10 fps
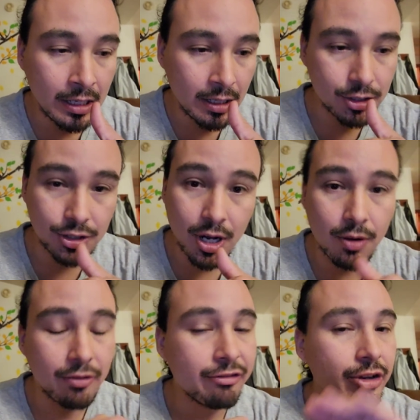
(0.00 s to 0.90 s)
So,
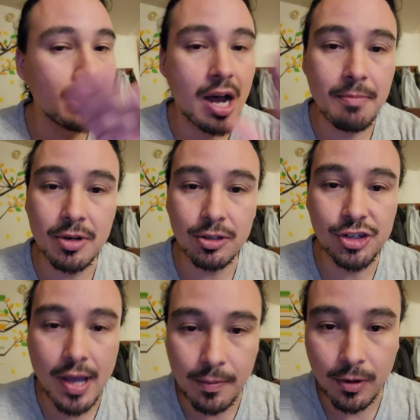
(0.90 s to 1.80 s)
phenomenal
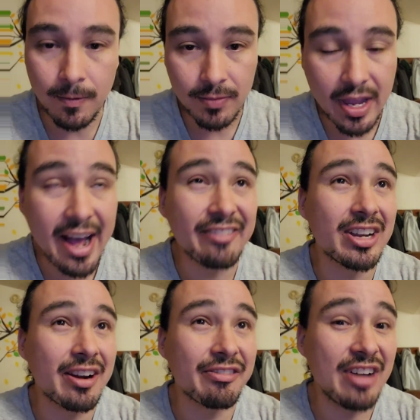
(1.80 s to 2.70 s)
general. I've
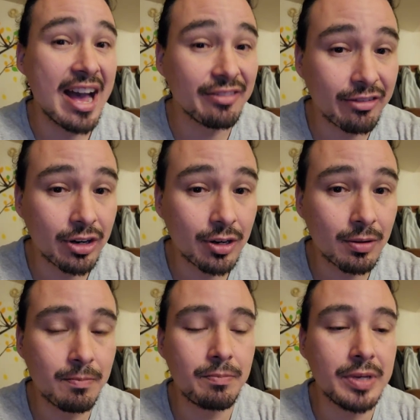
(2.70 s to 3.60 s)
got 5 of her
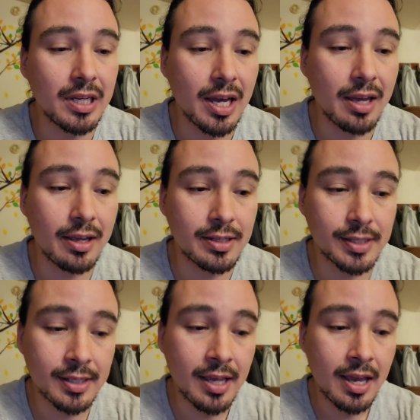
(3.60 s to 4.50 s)

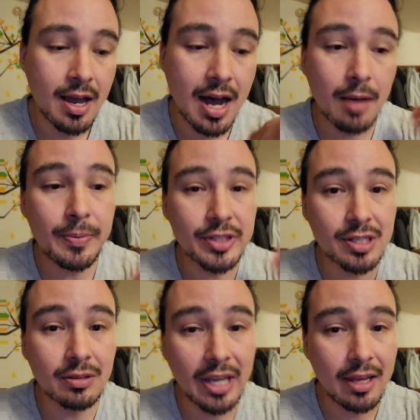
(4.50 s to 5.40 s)
because up
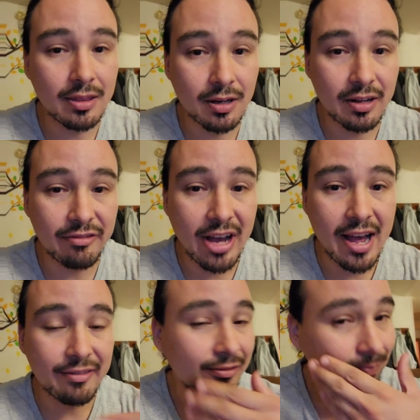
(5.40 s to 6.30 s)
until
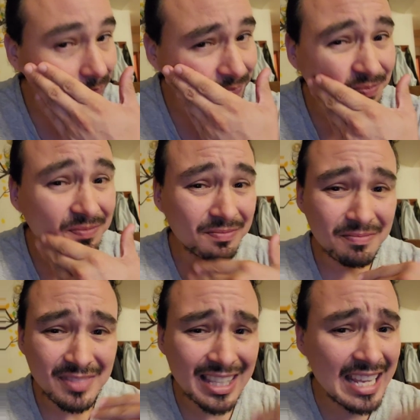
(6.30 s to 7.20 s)
K35,
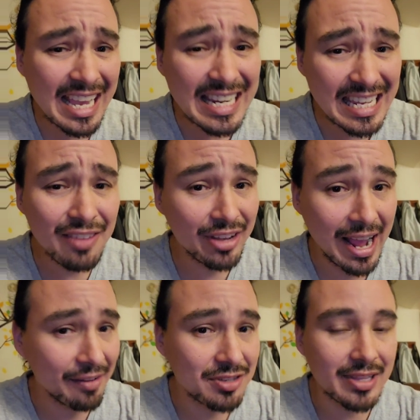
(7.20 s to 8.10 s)
and even
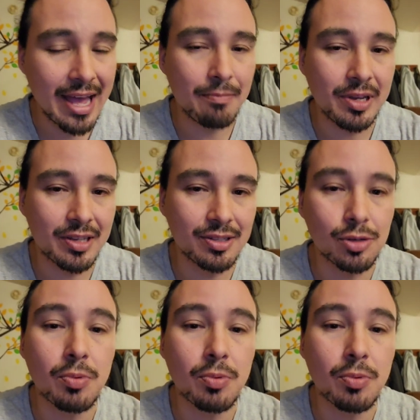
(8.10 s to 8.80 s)
after that, because there's